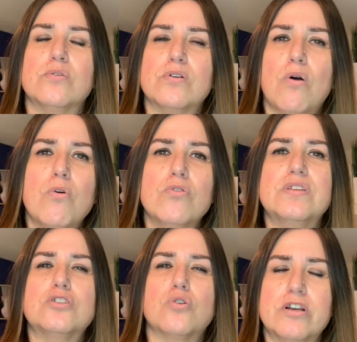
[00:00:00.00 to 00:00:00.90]
there were all of
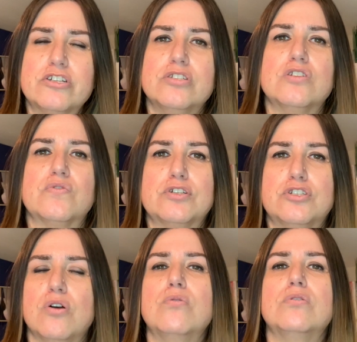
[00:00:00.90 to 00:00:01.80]
these questions for
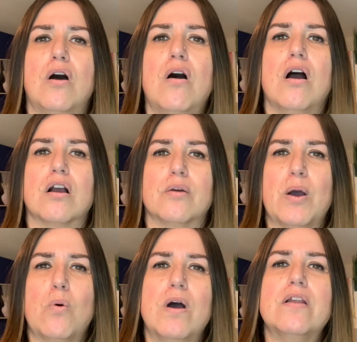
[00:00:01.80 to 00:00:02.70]
so long
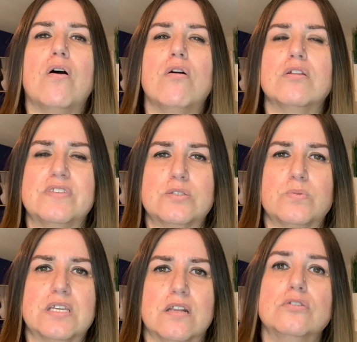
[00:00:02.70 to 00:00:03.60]
about what all of this
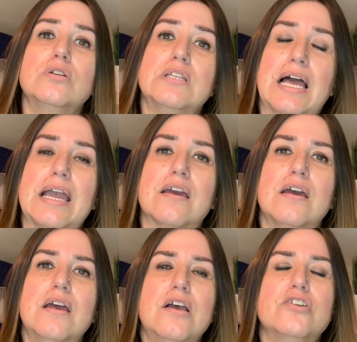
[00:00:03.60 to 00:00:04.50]
was going to look like.
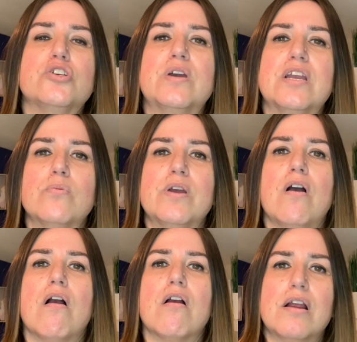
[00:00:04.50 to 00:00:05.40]
So here we
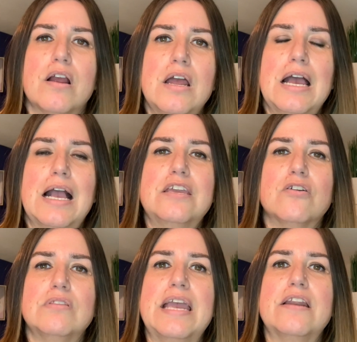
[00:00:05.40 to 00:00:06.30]
are a
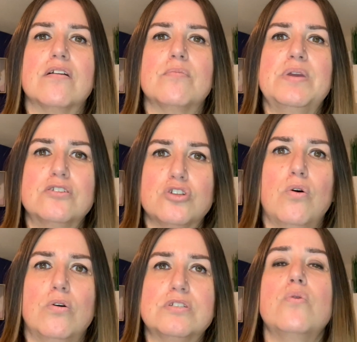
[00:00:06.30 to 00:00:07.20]
year later being
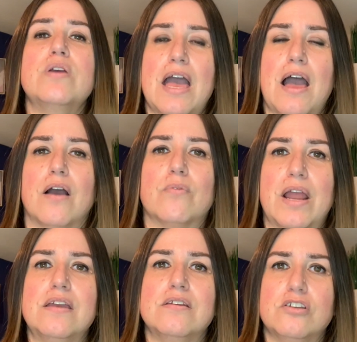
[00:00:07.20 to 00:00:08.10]
told, oh yeah,
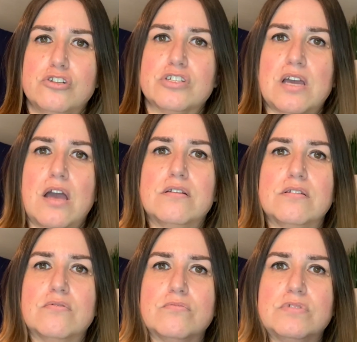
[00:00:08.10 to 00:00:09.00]
right? You just got
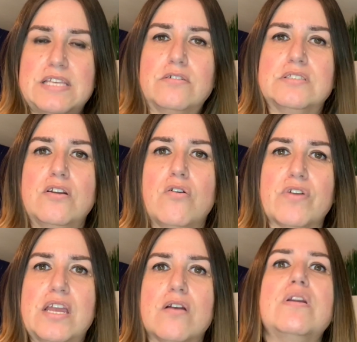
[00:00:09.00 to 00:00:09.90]
settled in over
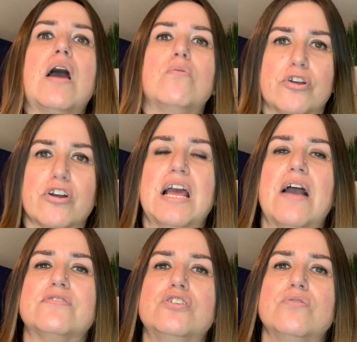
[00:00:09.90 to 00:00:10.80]
here. Now you're going to
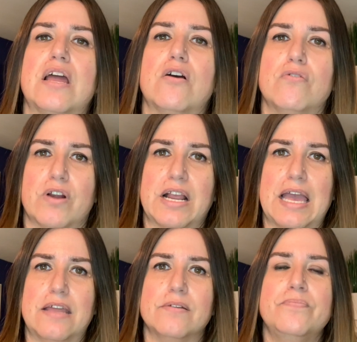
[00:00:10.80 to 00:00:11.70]
have to do that over again.